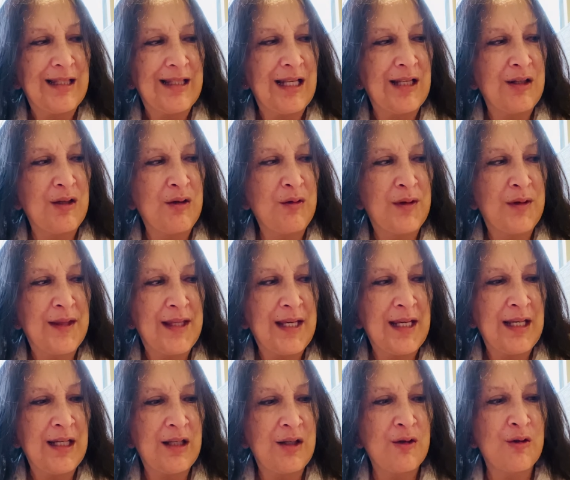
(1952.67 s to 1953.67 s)
that you
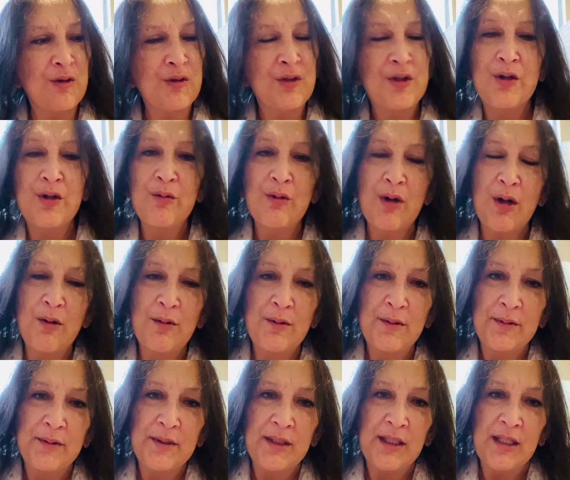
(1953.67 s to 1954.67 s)
think you're too
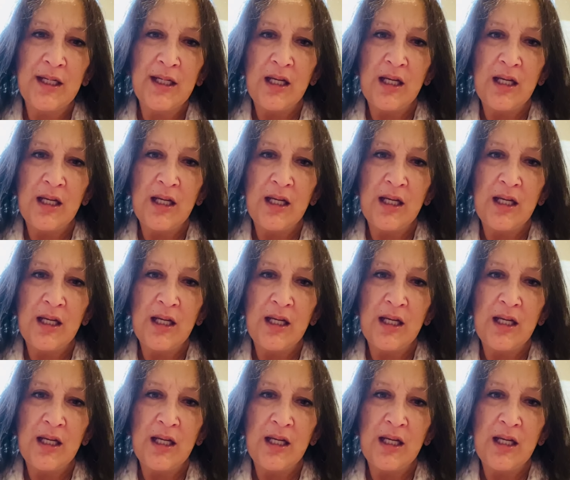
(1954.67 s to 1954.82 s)
old